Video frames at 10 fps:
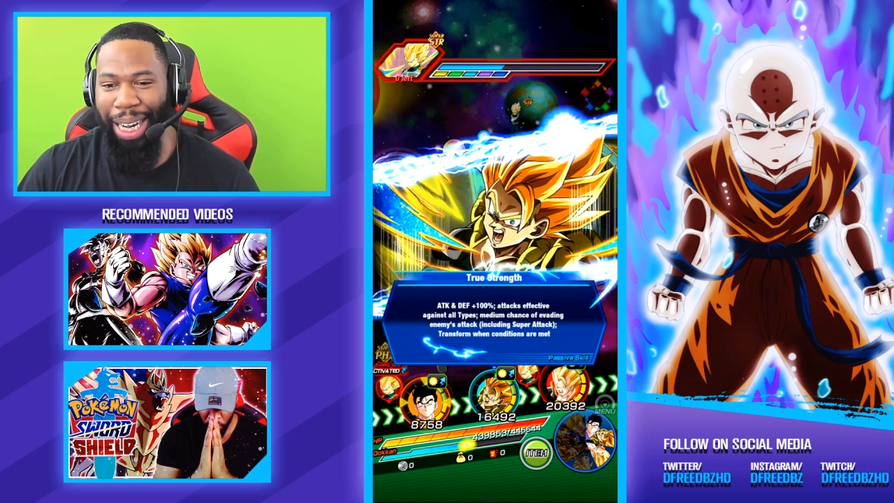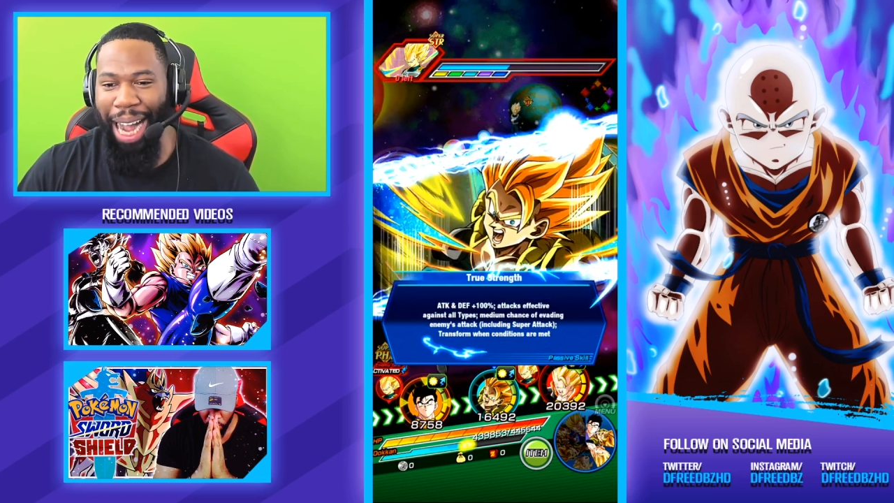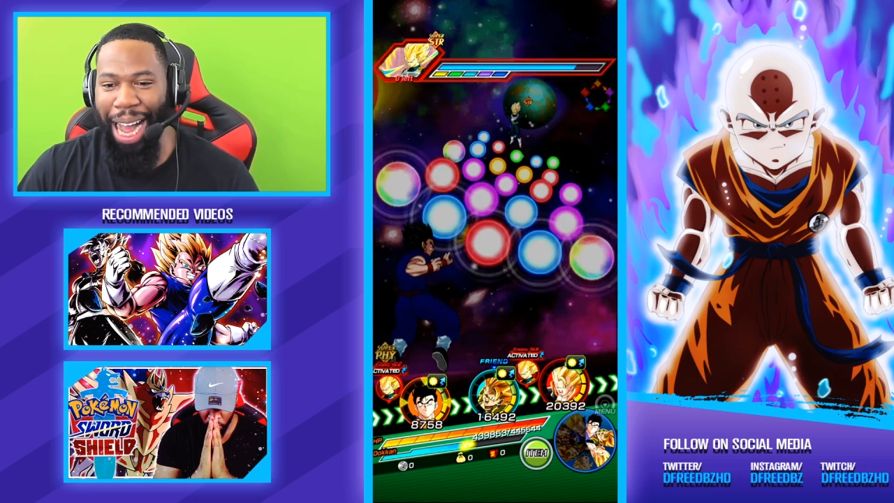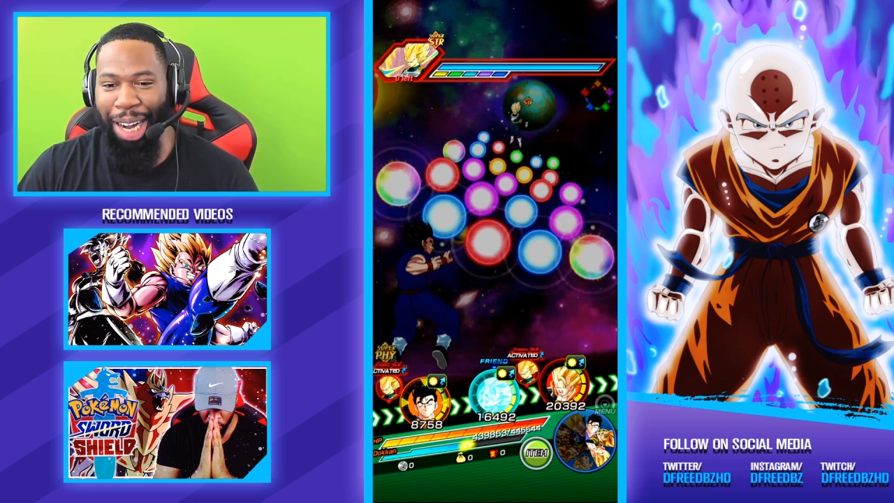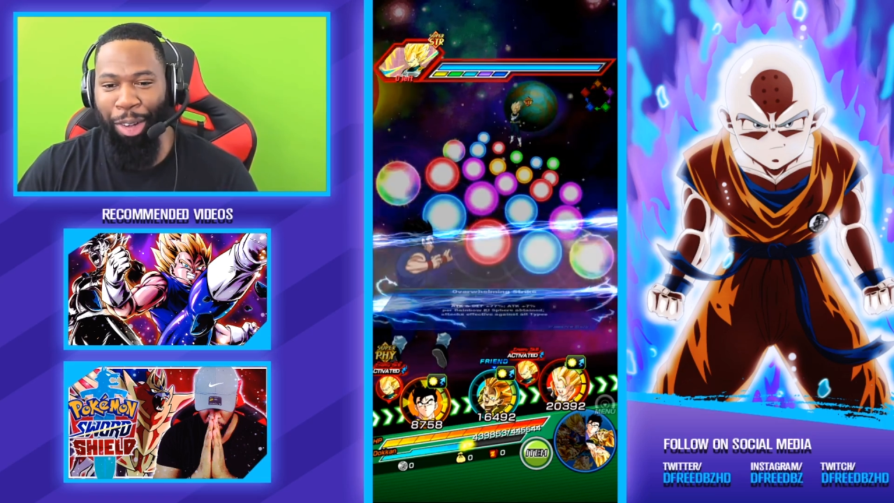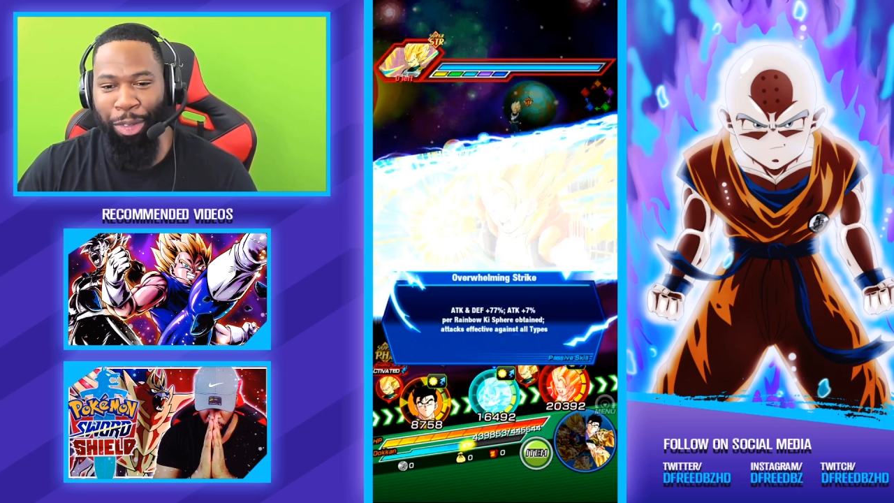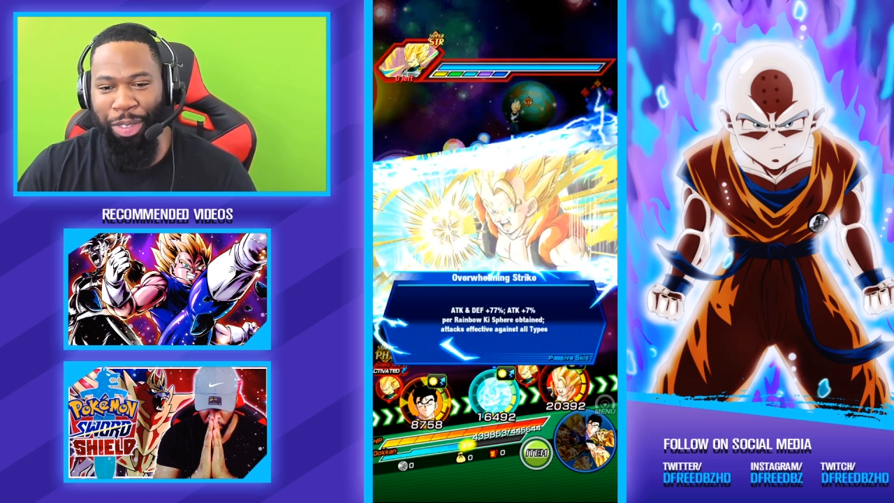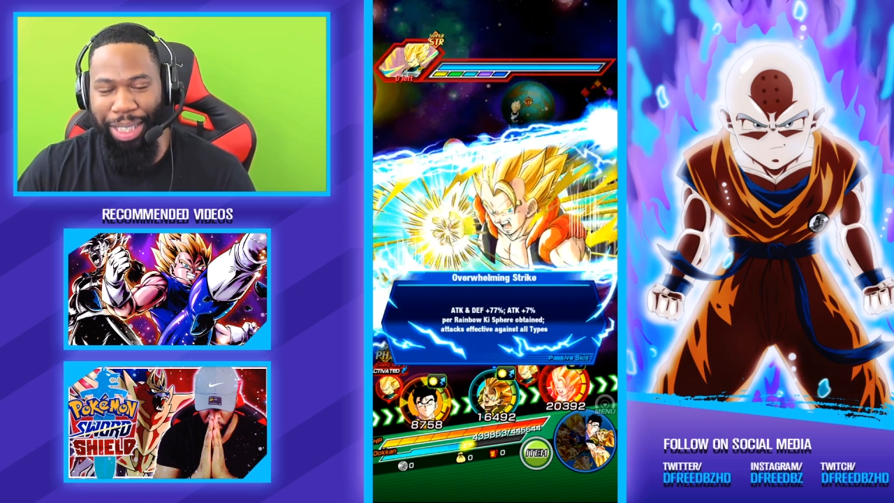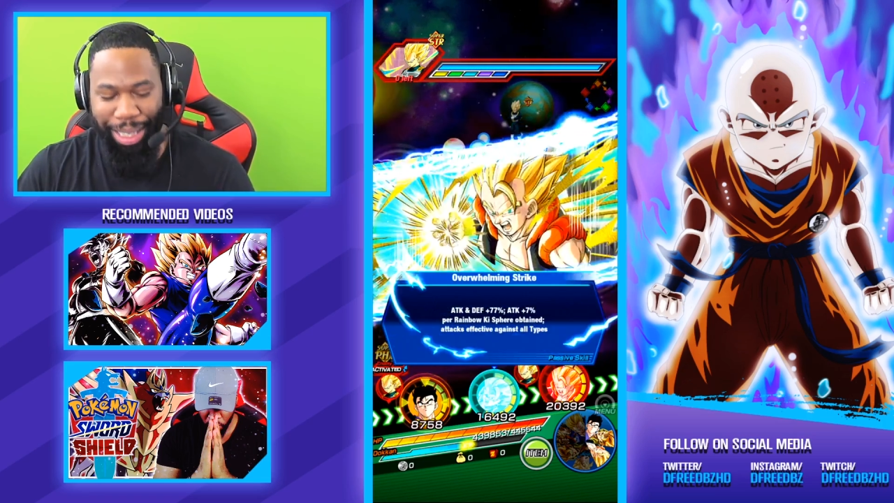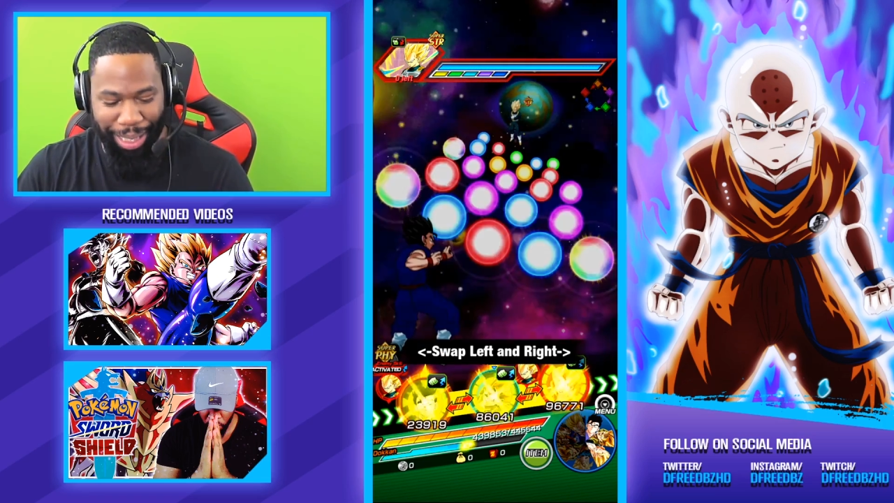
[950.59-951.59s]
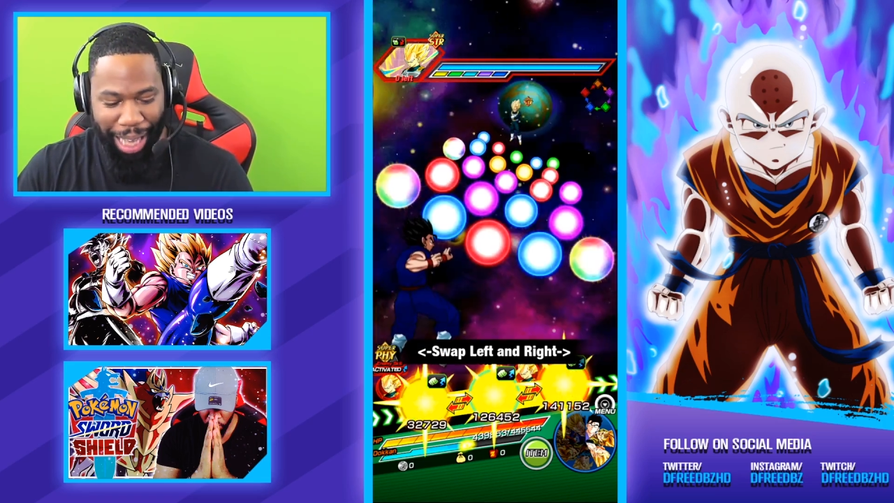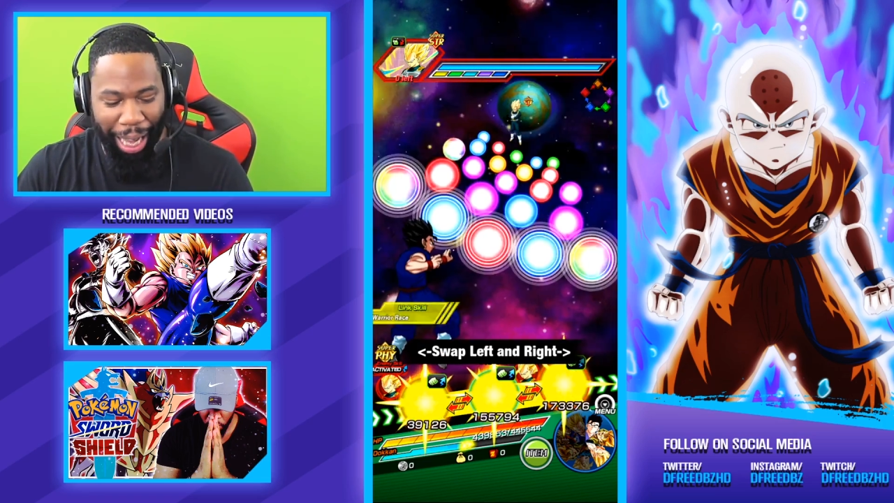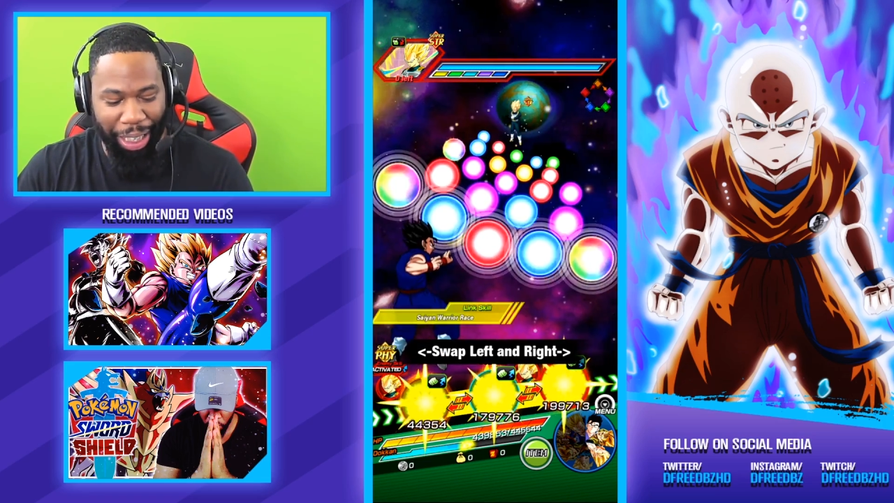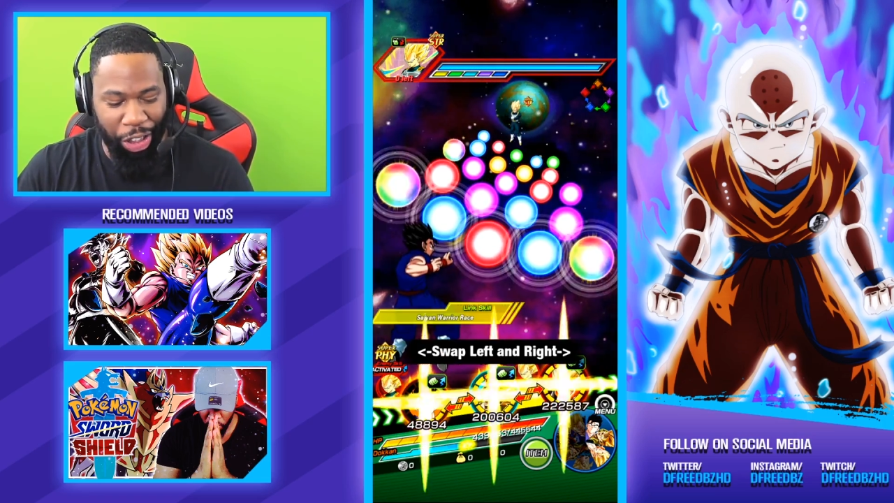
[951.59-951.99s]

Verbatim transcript: kind of sick